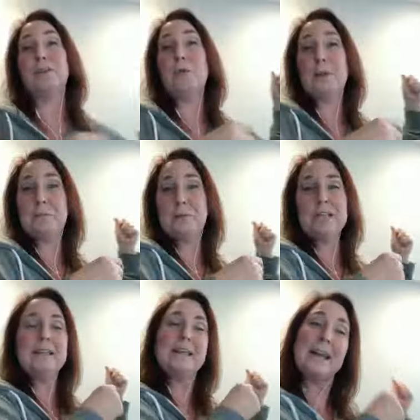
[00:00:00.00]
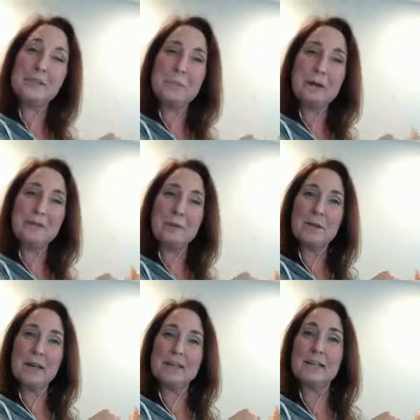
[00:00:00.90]
you want to put in the guest bedroom
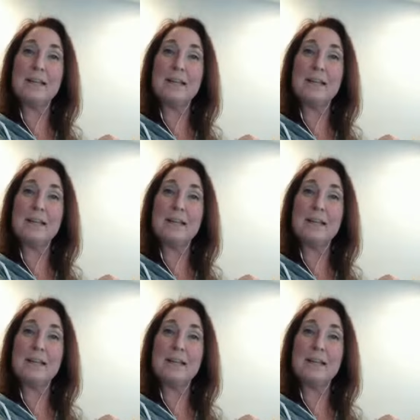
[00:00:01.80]
closet.